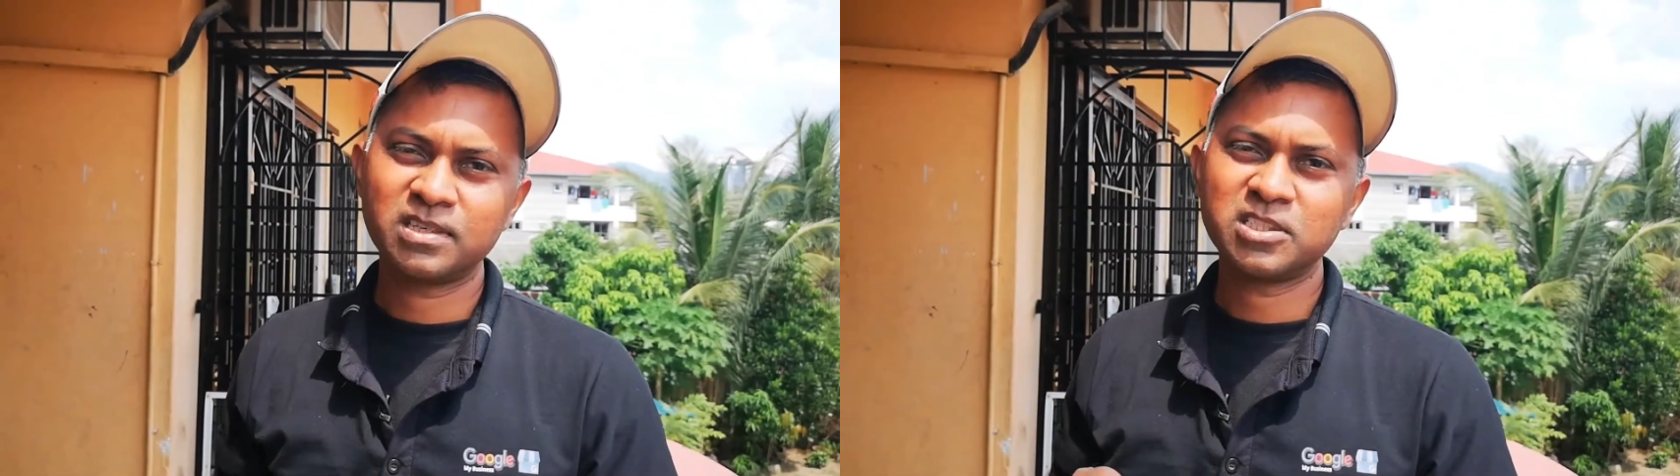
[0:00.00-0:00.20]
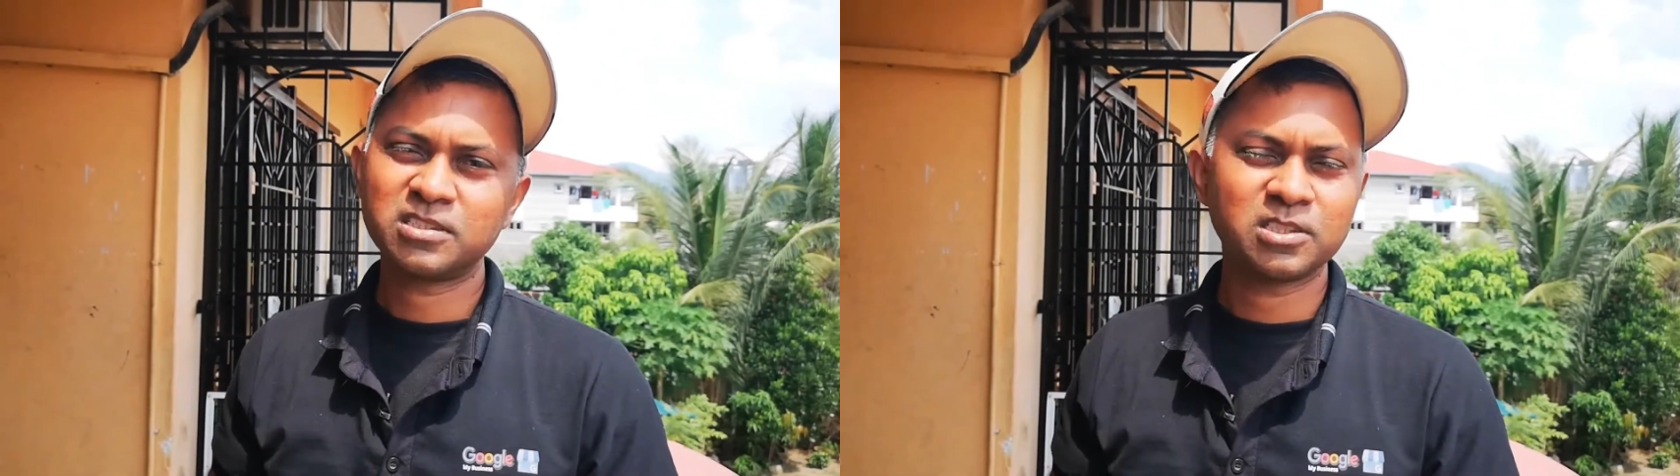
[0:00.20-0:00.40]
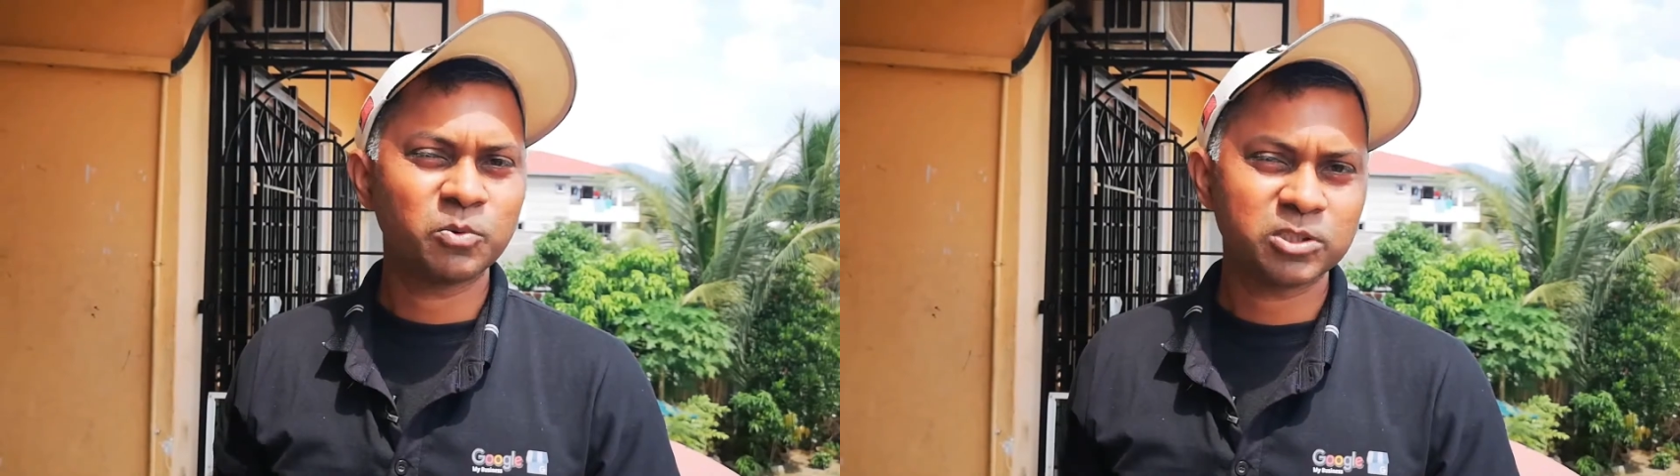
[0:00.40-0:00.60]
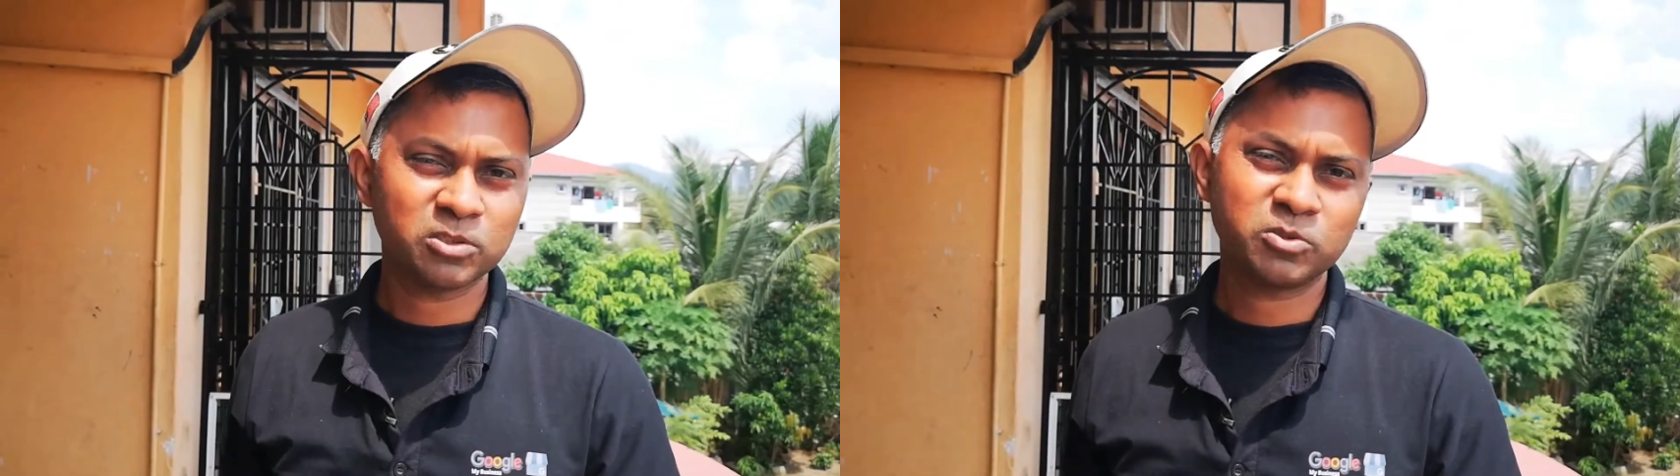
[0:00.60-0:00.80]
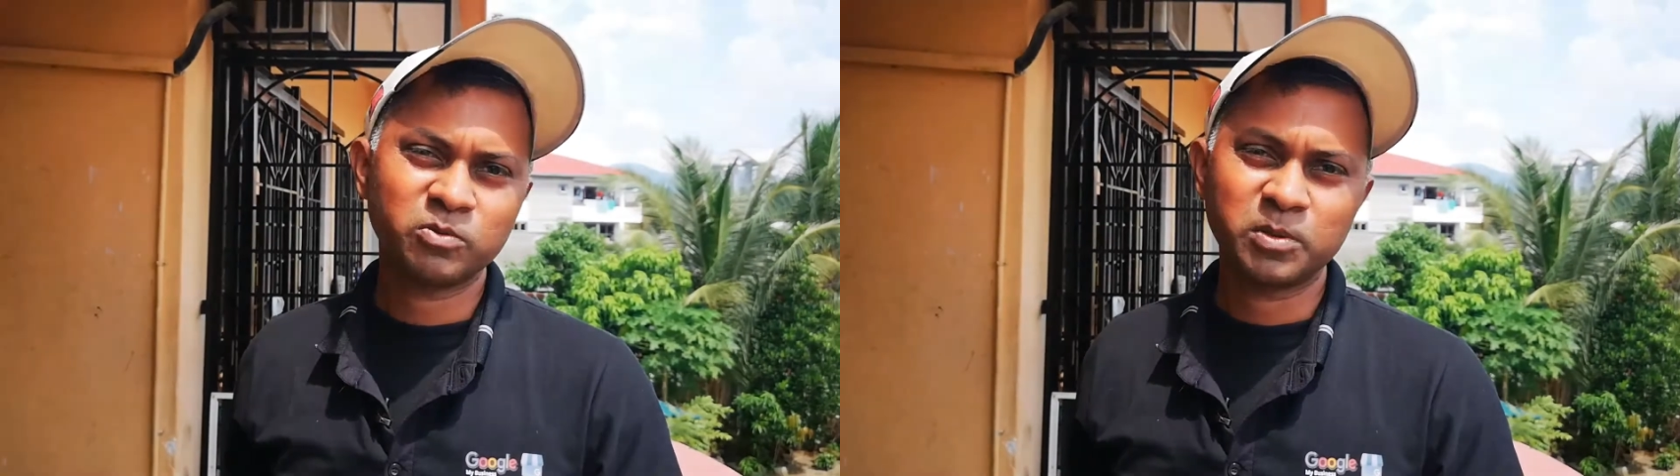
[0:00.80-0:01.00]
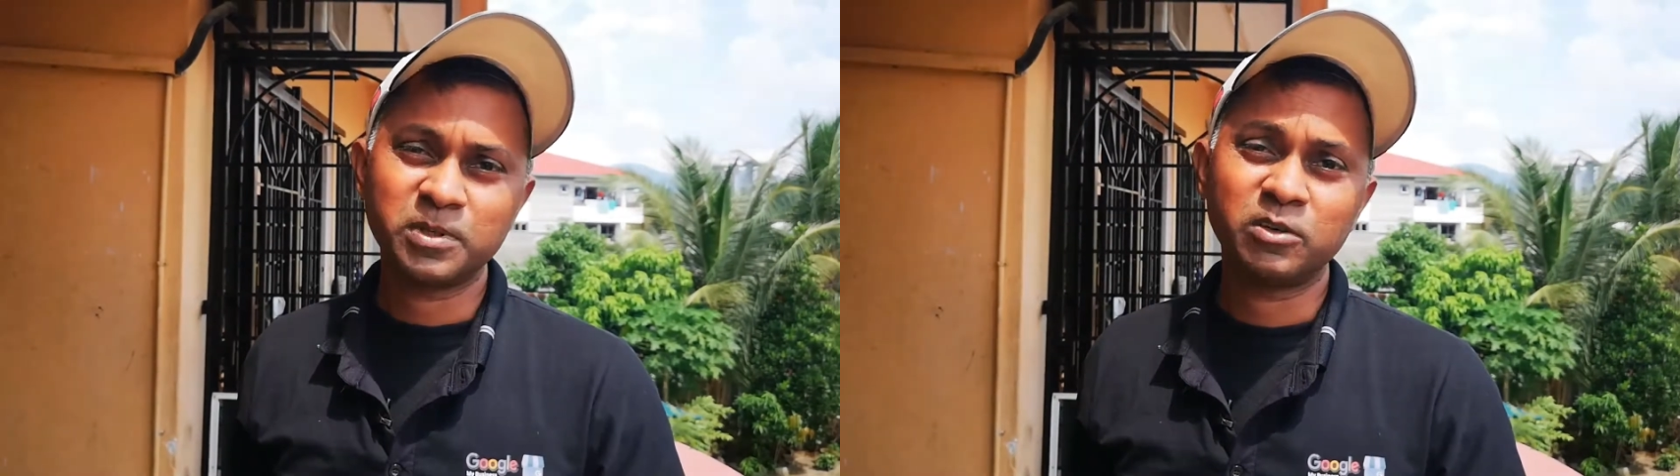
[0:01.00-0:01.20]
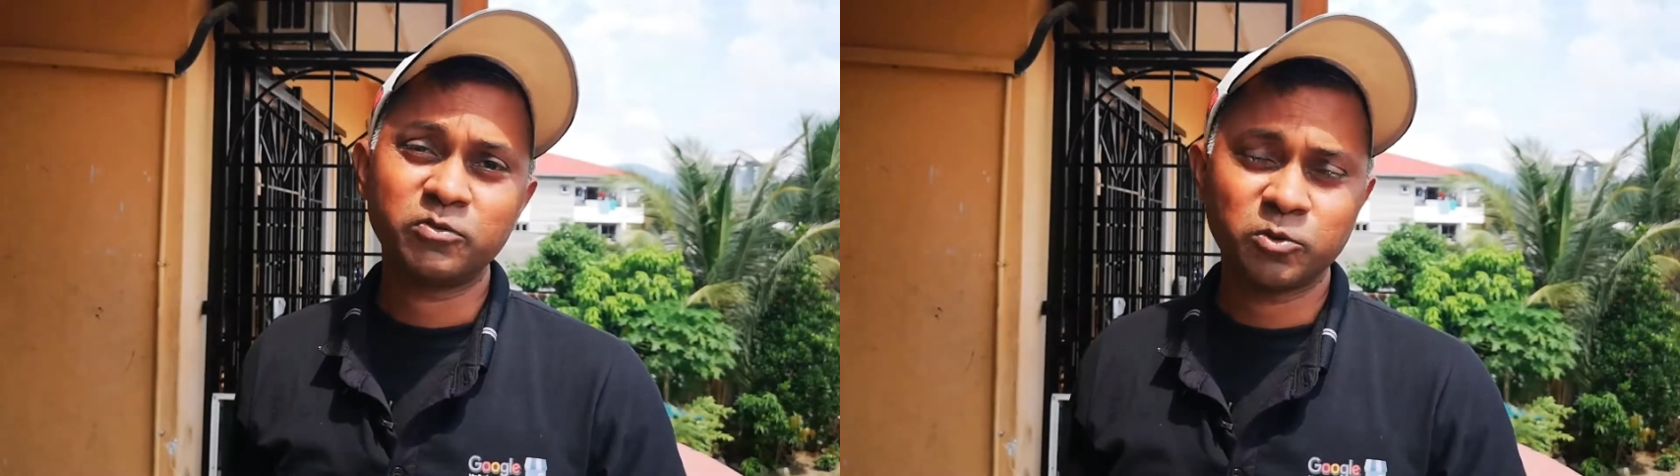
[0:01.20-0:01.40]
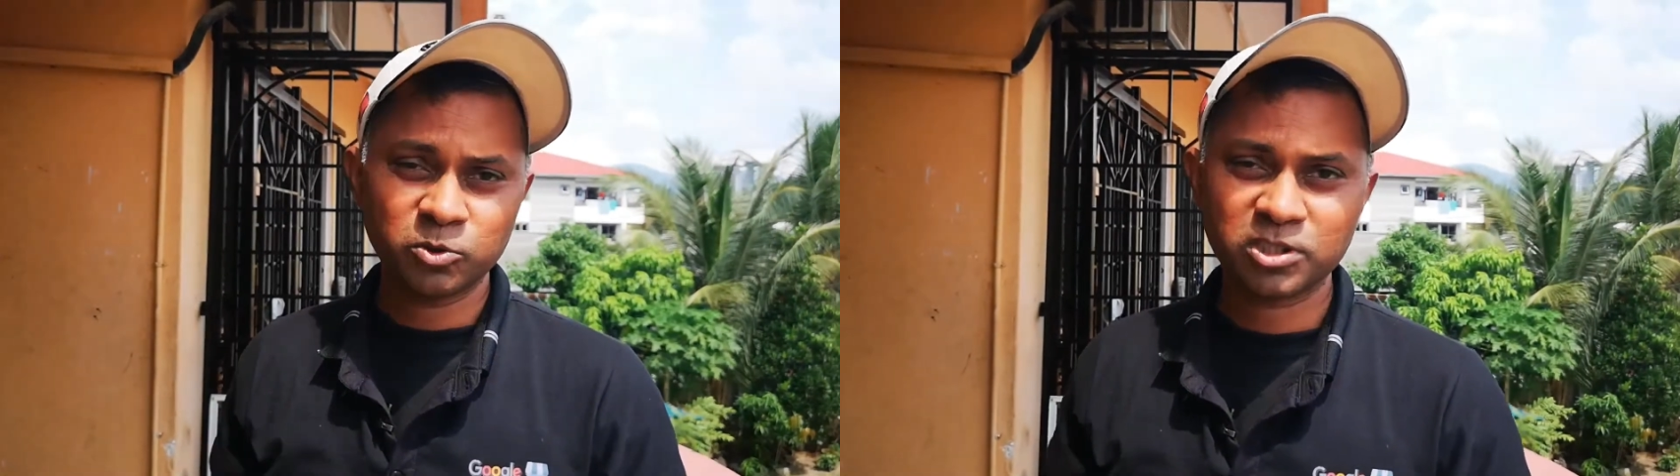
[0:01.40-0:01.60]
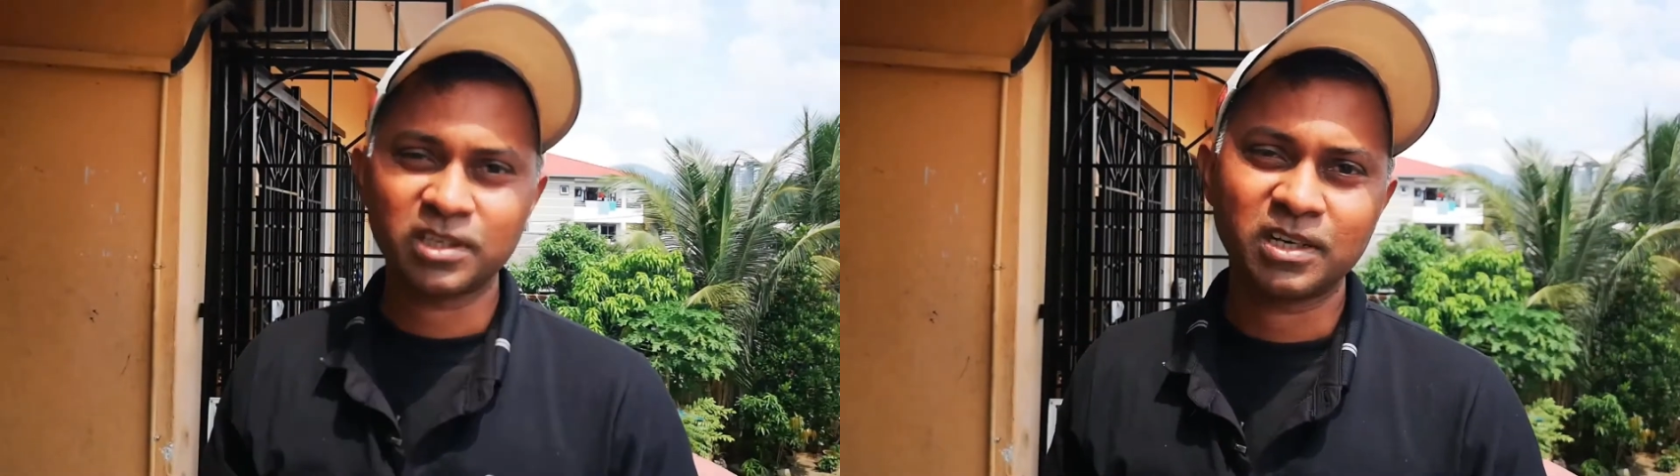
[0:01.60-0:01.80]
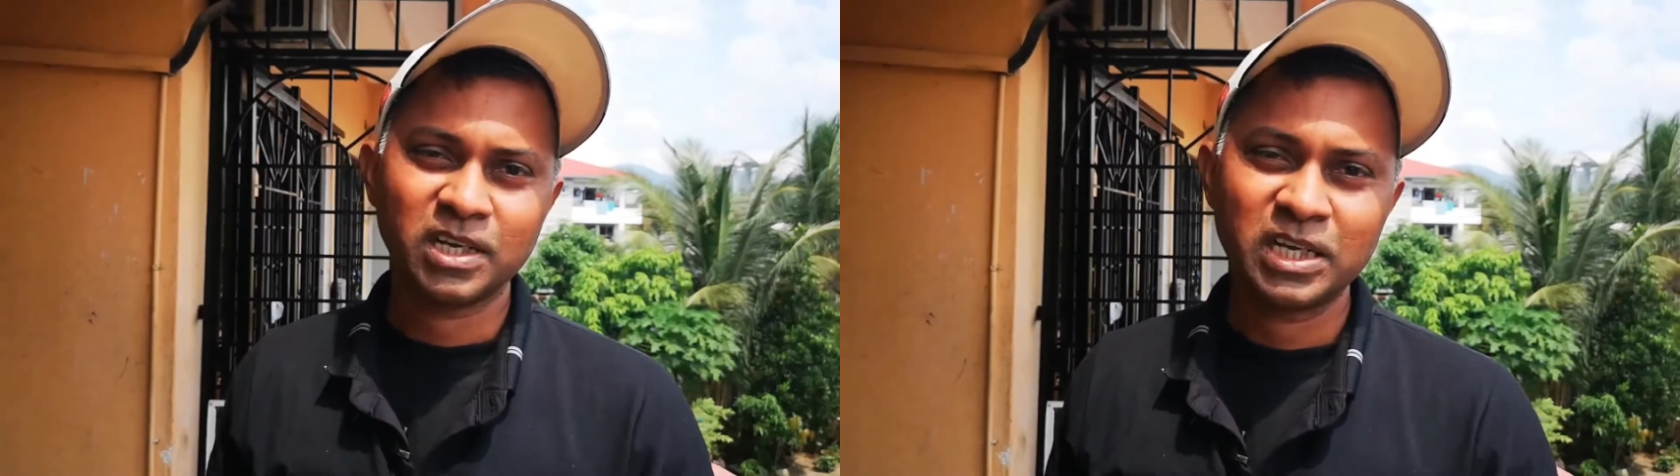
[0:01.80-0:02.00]
360 virtual tour will be the
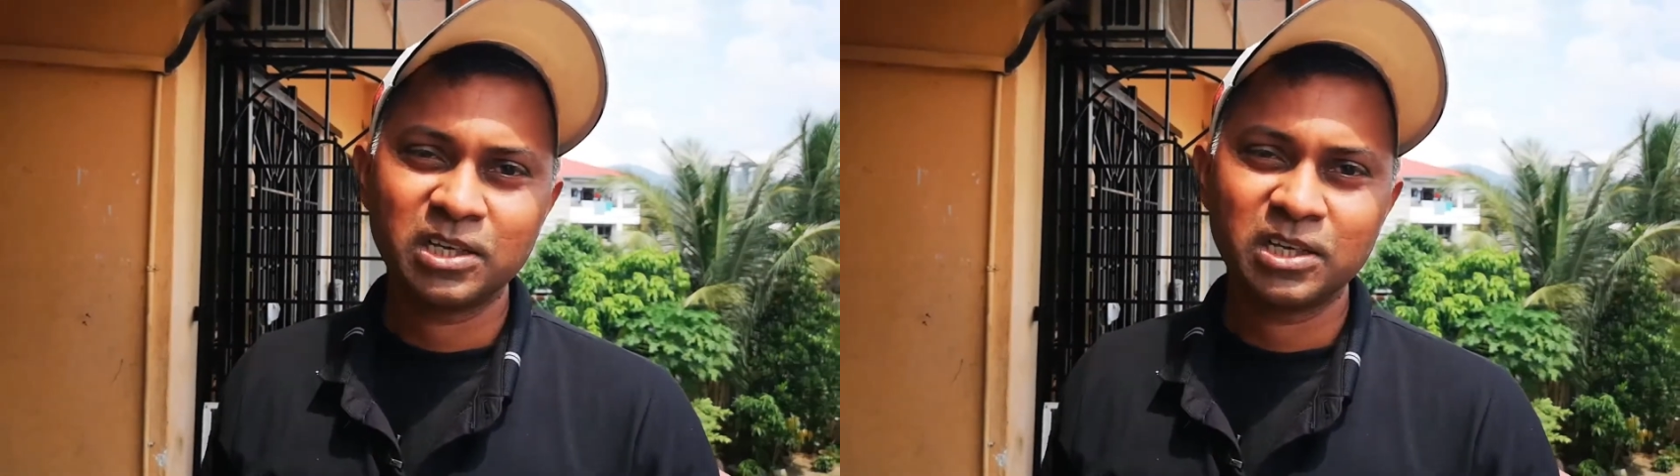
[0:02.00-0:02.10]
future.